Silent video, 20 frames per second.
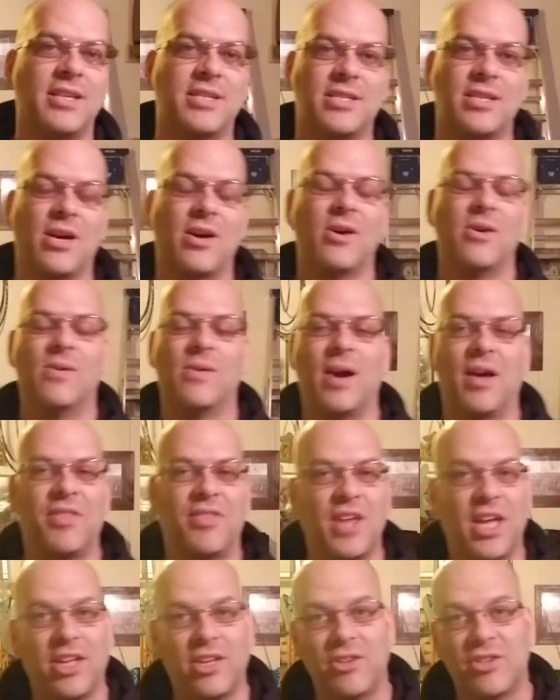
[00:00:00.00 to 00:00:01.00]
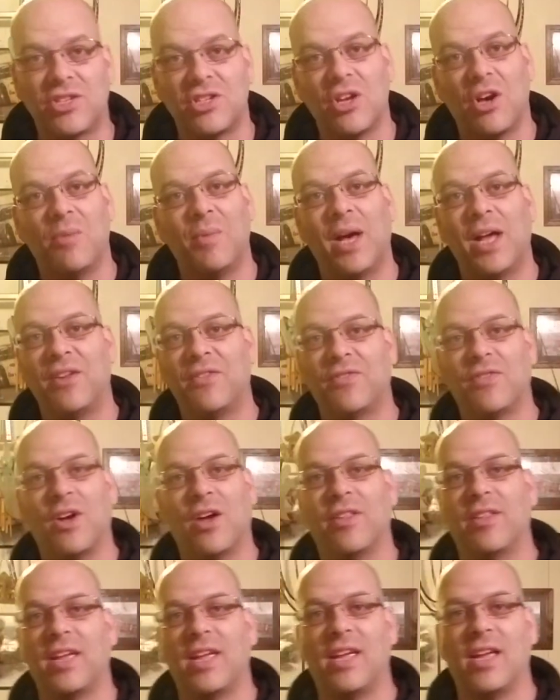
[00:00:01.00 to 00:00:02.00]
So I thank you so much for
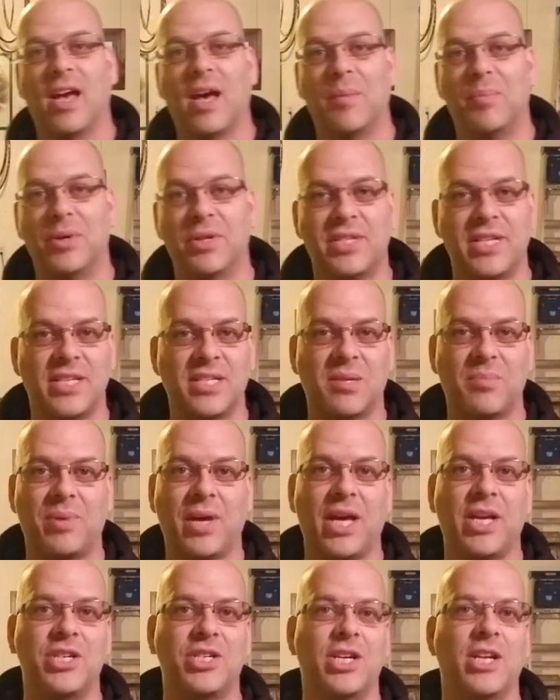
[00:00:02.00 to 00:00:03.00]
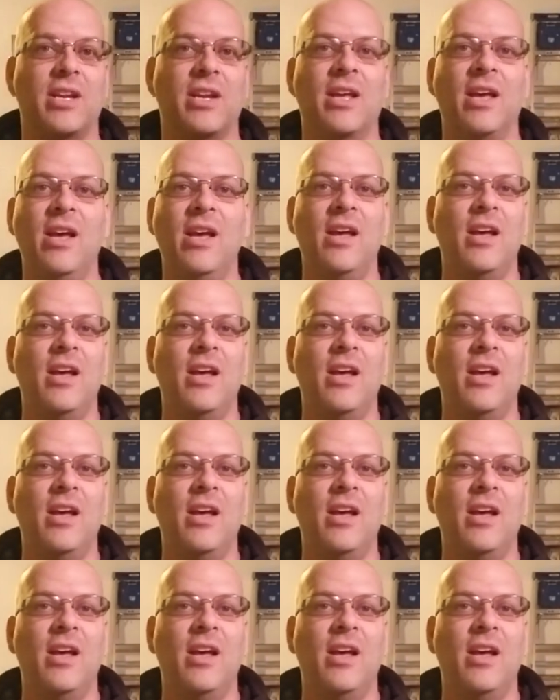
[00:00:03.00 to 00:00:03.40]
all the uh, participation.